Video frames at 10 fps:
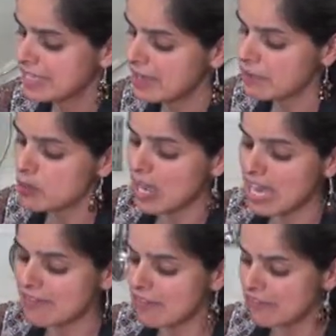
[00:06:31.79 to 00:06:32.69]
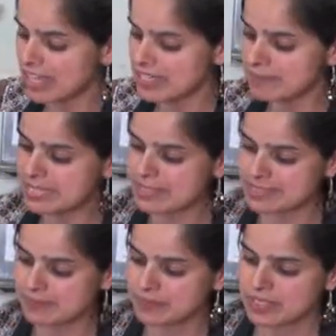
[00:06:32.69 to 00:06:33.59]
If you have a
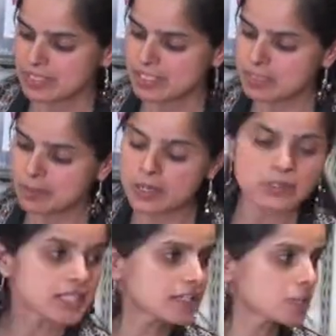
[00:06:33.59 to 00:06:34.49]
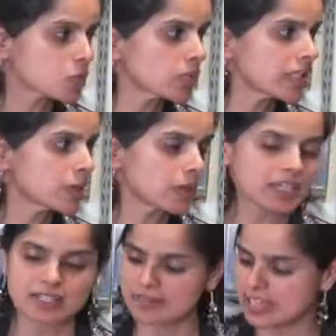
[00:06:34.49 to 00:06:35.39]
Vitamix, this process is really quick in the